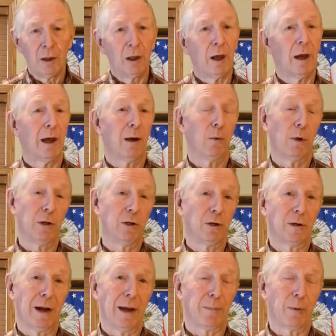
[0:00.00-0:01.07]
uh, when
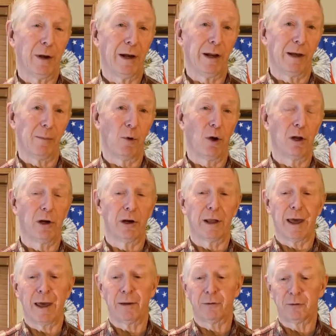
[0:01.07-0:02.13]
you're operating a boiler
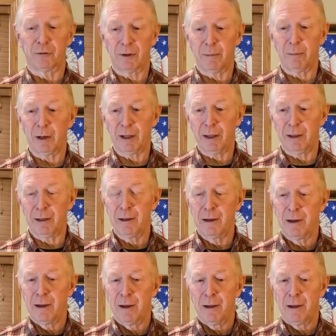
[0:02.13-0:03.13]
to have somebody